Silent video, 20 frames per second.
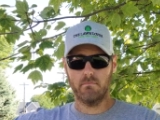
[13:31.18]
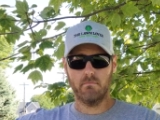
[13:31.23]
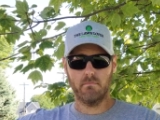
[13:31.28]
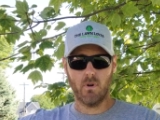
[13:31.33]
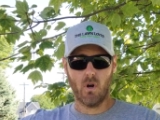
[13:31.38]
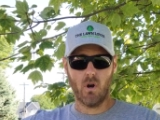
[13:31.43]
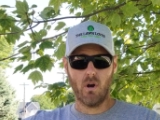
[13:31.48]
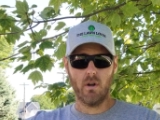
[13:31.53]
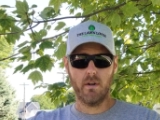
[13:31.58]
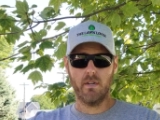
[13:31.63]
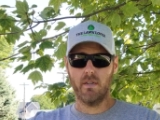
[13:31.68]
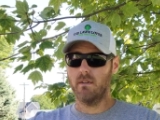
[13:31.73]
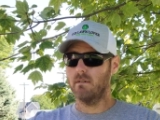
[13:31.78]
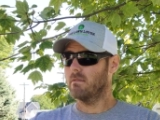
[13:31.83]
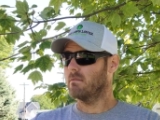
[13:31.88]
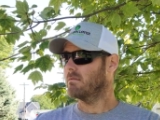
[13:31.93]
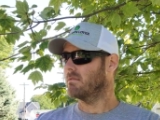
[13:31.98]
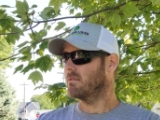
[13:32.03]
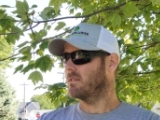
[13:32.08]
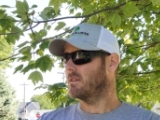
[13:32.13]
awning
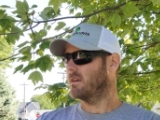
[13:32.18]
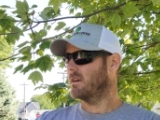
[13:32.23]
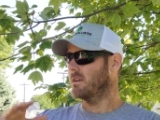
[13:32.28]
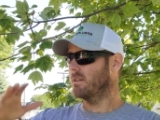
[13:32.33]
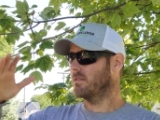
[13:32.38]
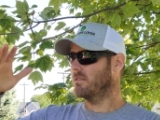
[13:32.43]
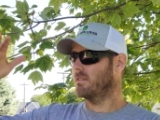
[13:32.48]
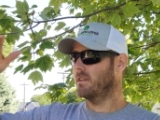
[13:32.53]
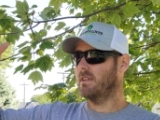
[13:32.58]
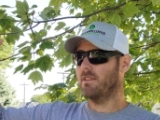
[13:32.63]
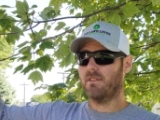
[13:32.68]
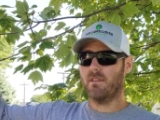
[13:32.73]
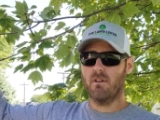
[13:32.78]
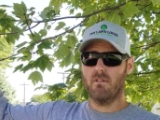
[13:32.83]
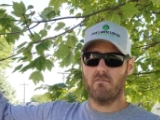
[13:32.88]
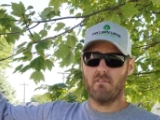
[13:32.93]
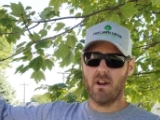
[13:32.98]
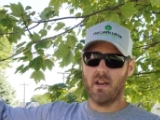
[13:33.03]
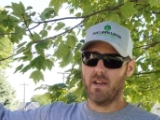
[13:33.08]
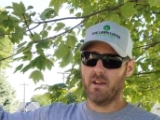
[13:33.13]
underneath the
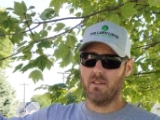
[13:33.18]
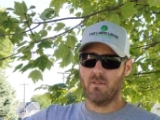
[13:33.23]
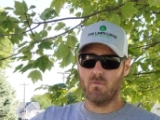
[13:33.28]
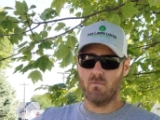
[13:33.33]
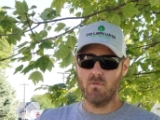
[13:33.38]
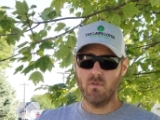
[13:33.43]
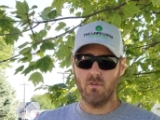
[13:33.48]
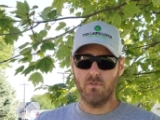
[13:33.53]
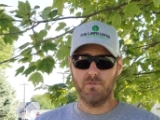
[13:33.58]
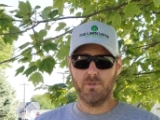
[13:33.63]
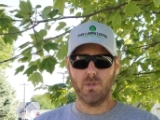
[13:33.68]
overhang of the roof.